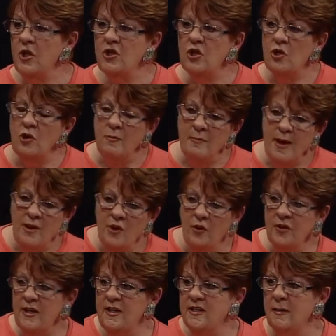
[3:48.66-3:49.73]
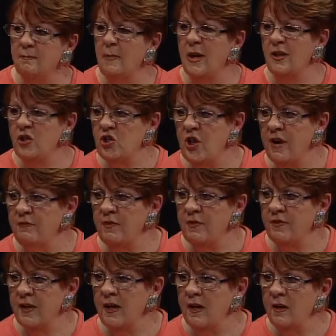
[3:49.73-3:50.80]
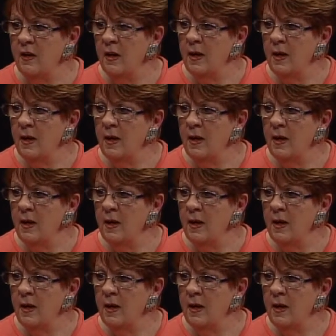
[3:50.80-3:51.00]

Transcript: so you may not need to mulch everything.